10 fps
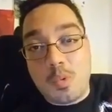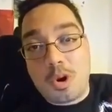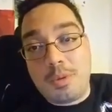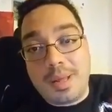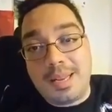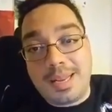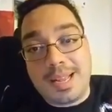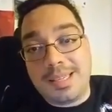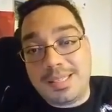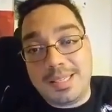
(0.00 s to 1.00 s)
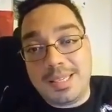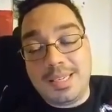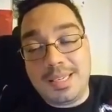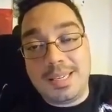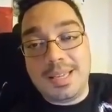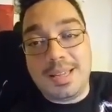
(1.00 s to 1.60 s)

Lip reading: watermelon iced tea.